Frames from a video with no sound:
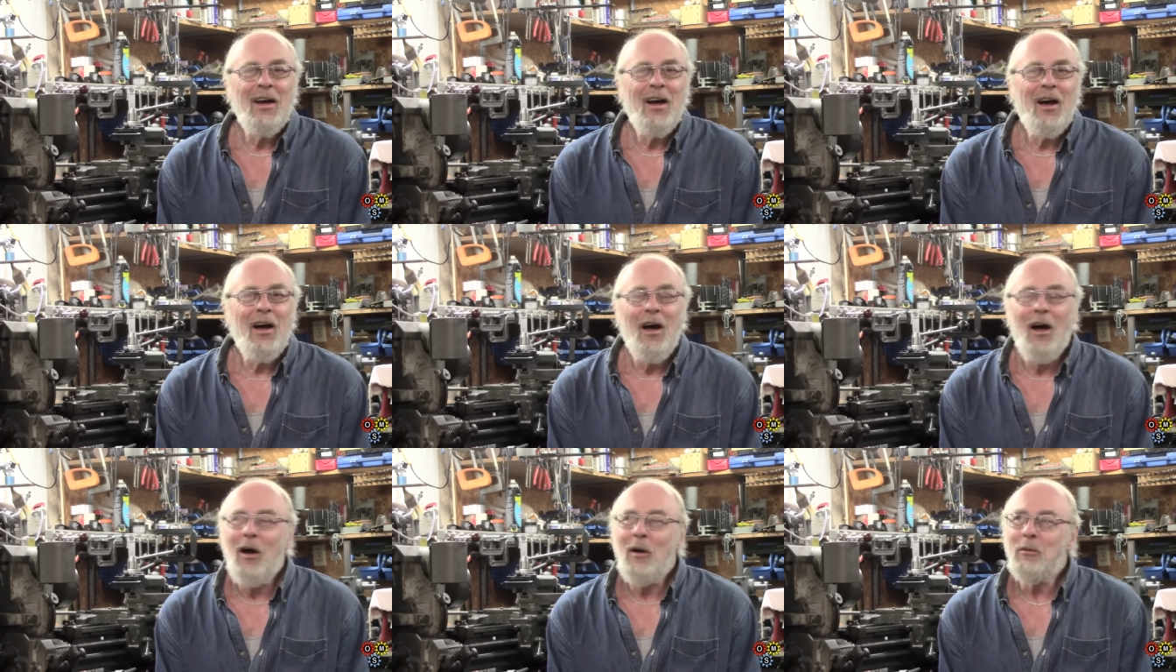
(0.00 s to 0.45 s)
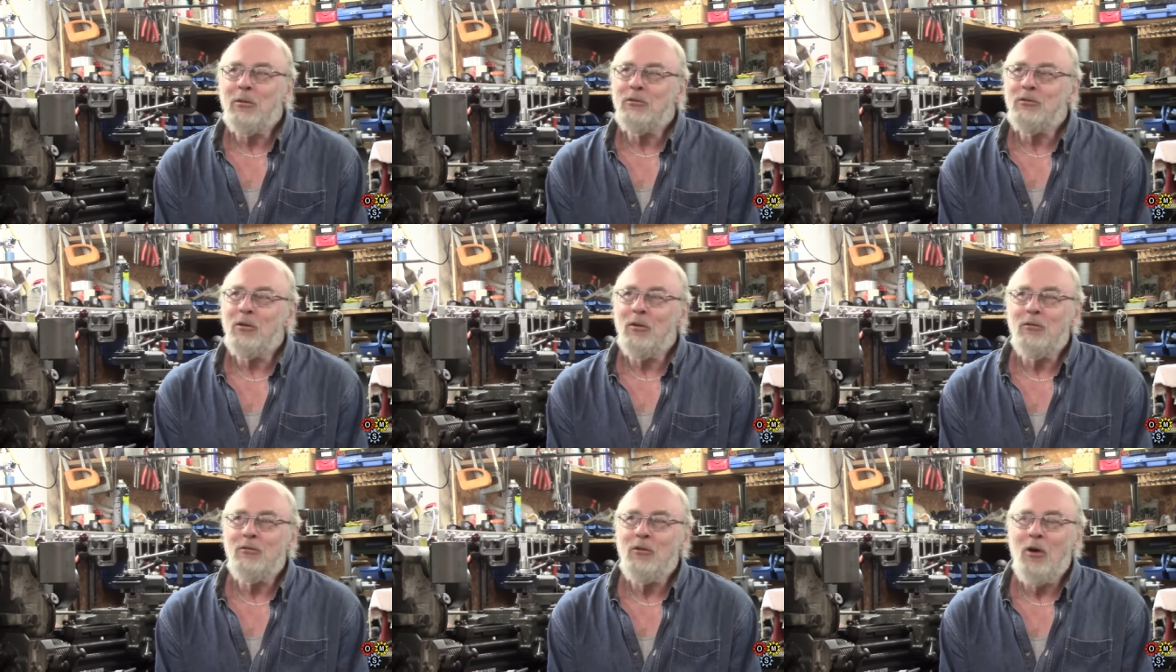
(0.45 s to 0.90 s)
I was
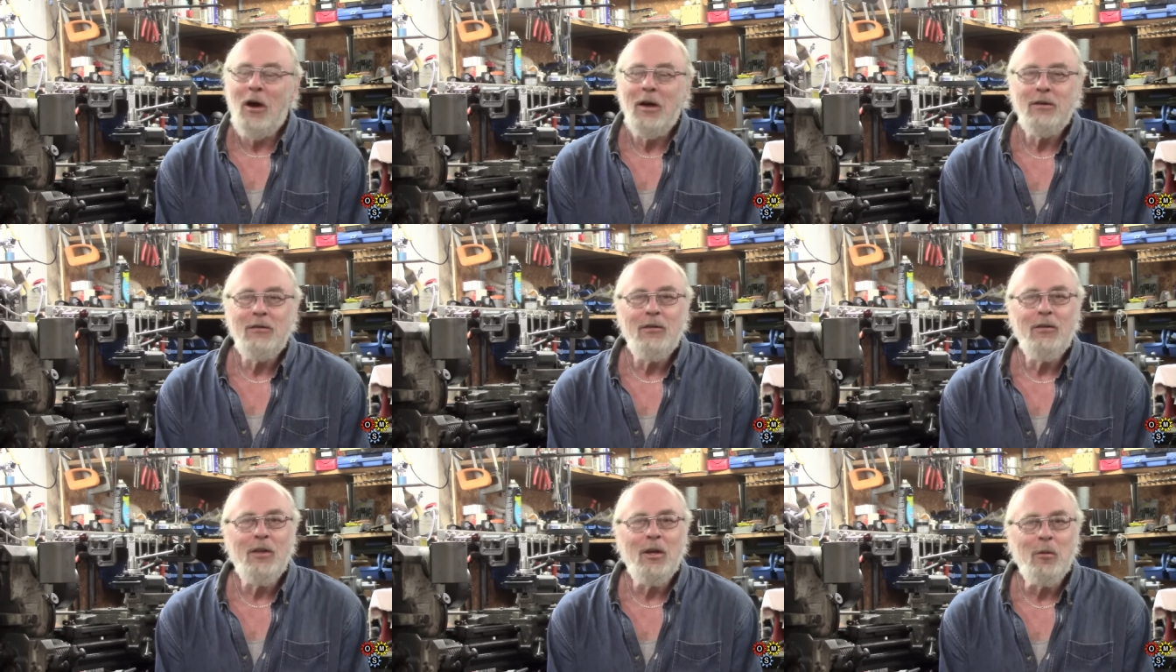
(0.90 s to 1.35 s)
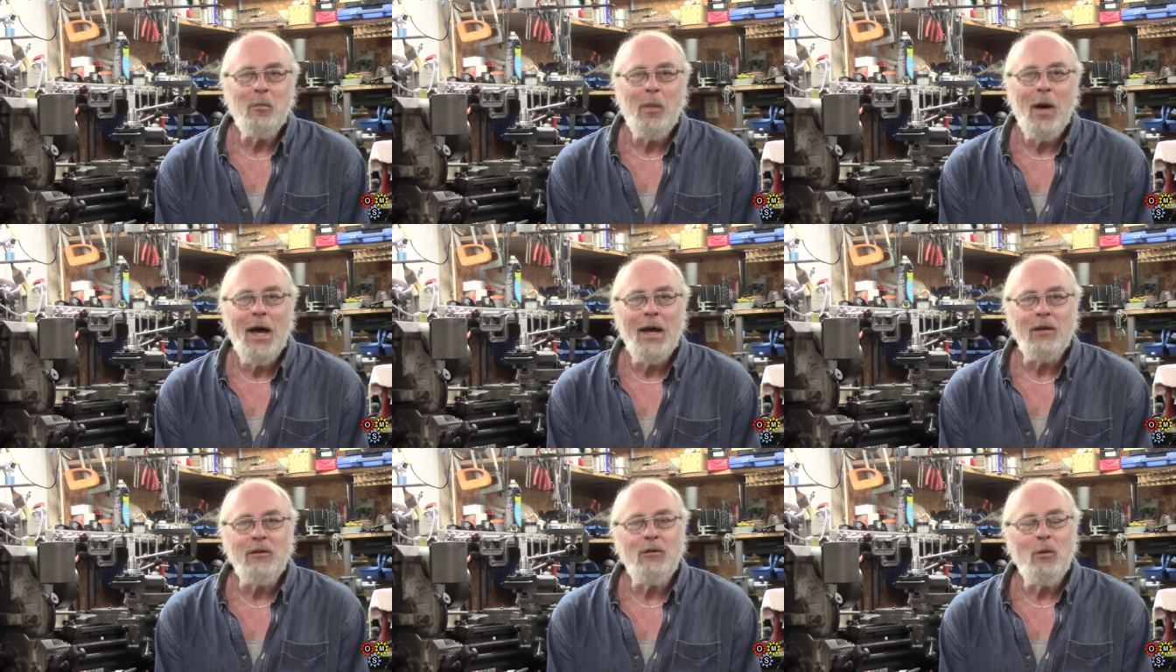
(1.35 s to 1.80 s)
sort of trying to think
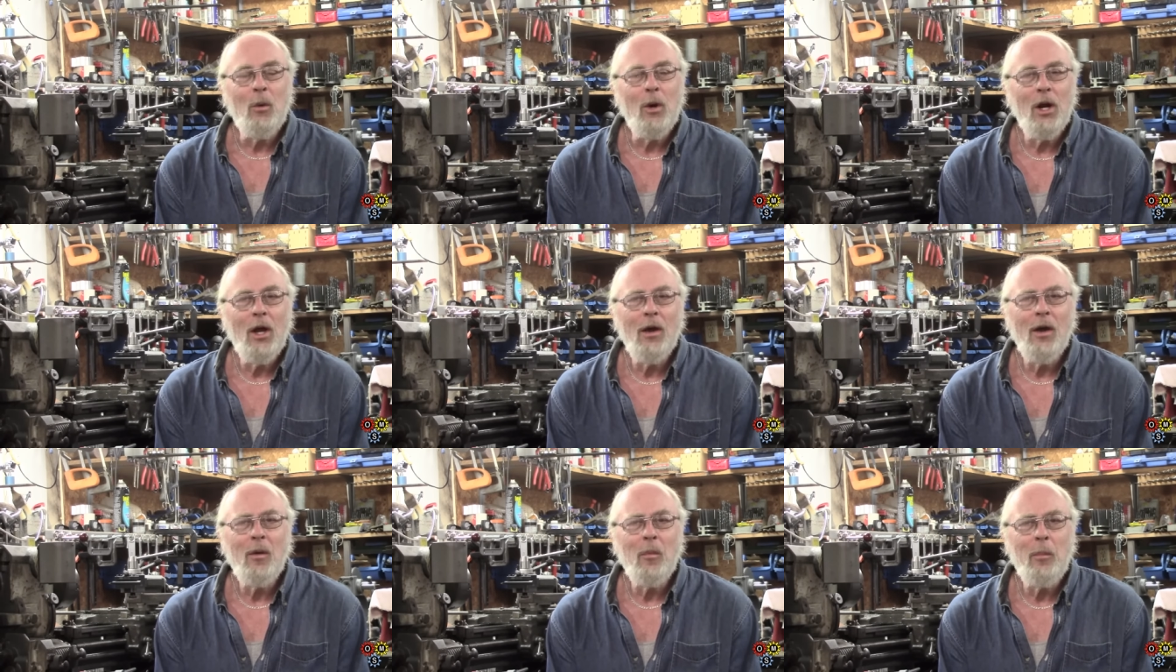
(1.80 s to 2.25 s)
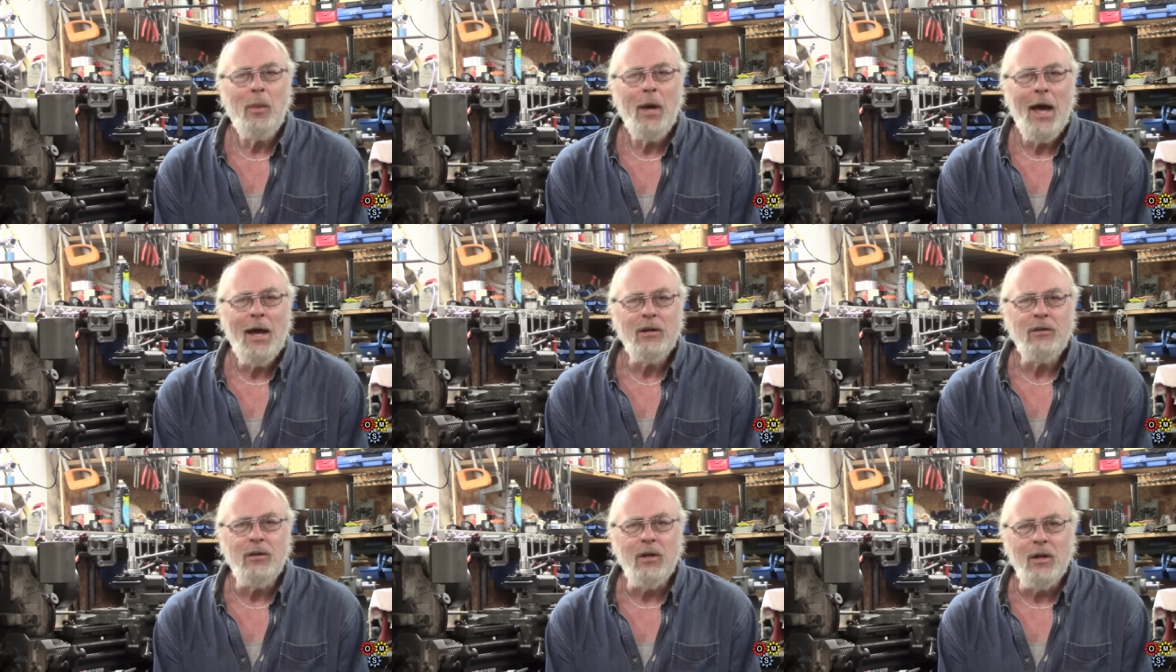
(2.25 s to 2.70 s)
back to when I
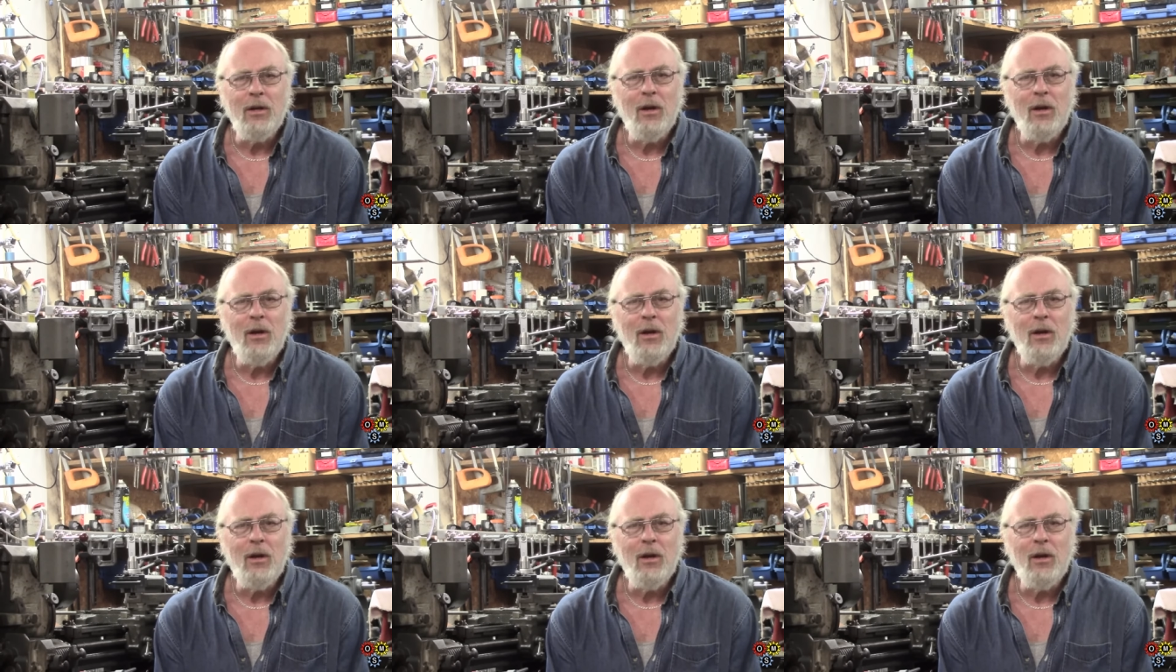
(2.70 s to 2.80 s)
unpacked it.